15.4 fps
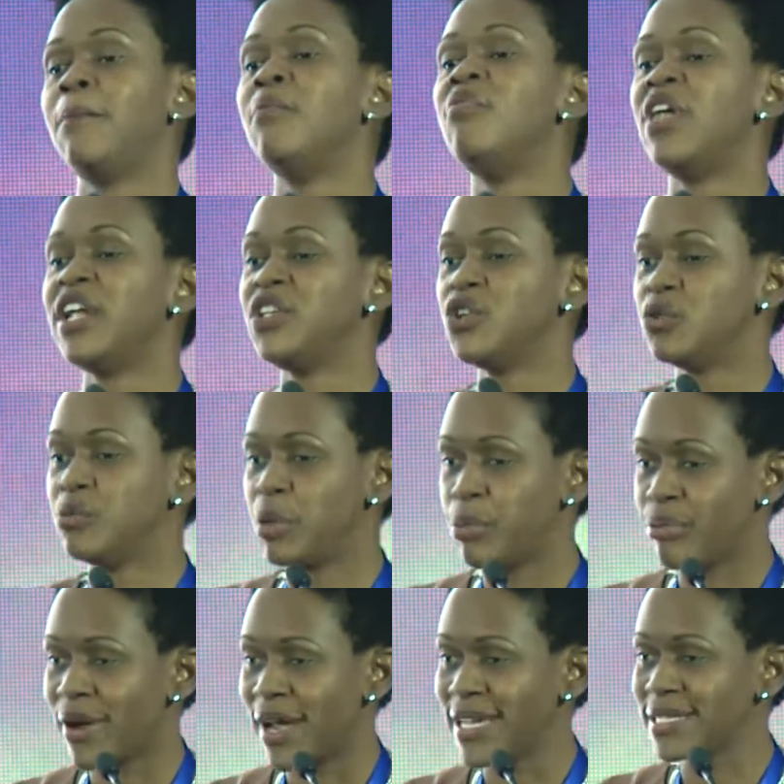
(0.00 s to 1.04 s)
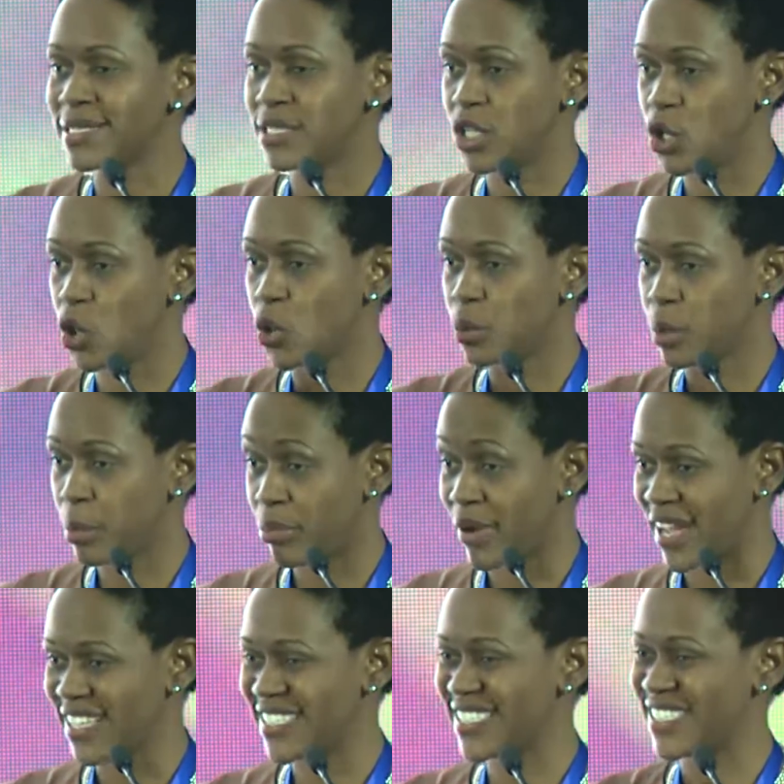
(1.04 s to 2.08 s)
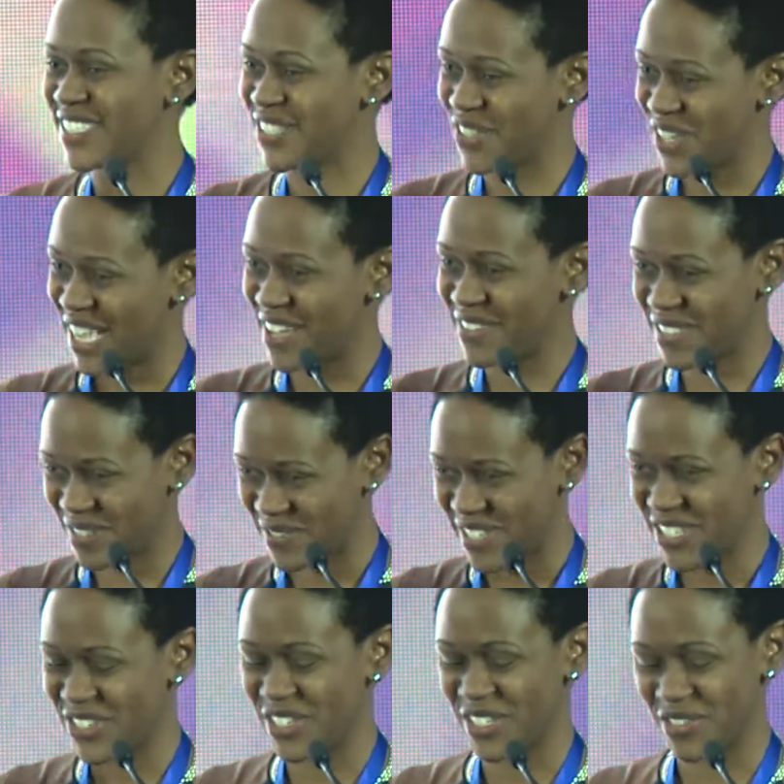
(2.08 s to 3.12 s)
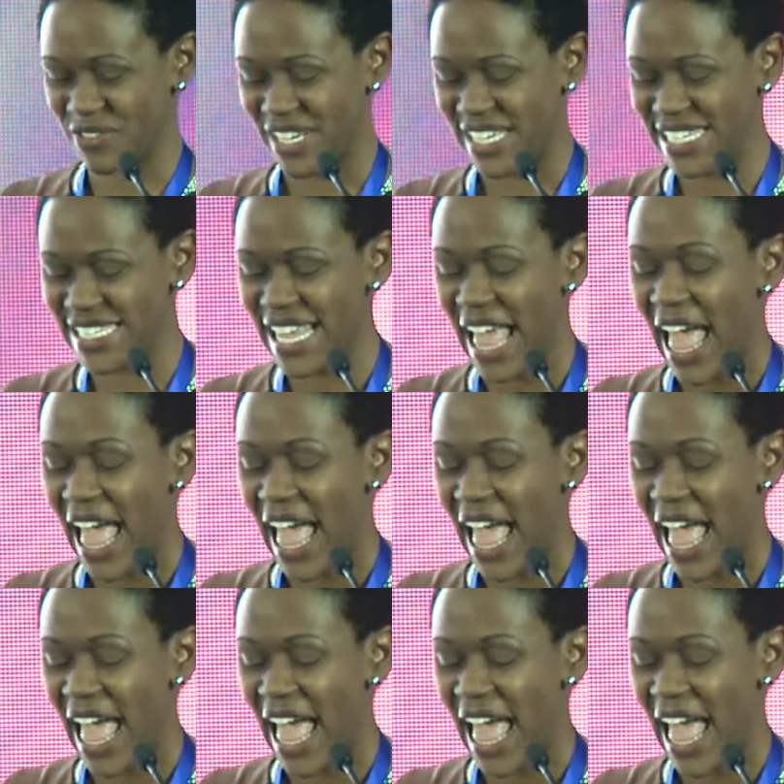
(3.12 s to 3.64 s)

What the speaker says: Then you'll be priced, the loan will be priced, so you'll have some interest rate.